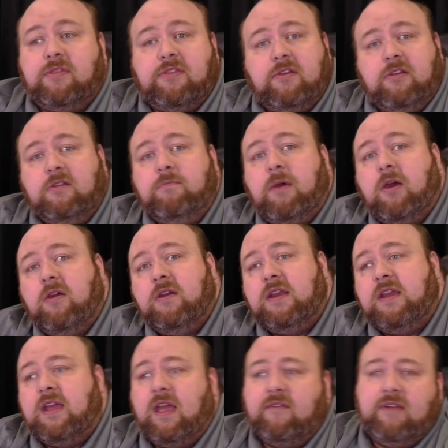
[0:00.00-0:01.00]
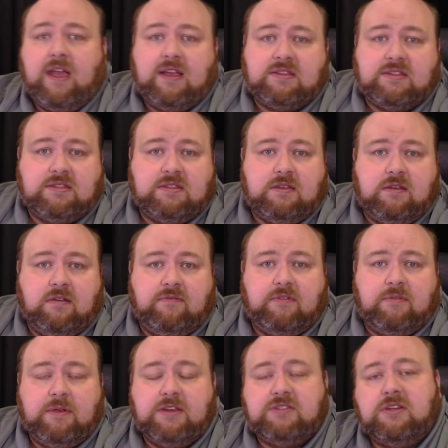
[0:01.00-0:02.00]
third party have access to your
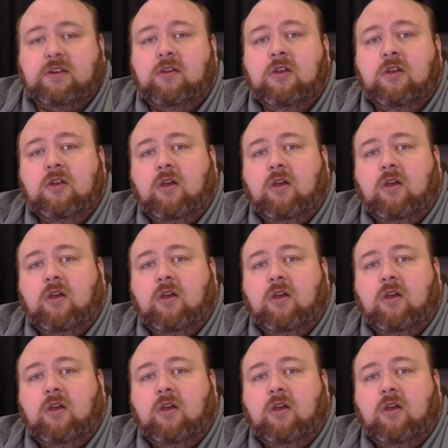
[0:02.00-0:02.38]
information.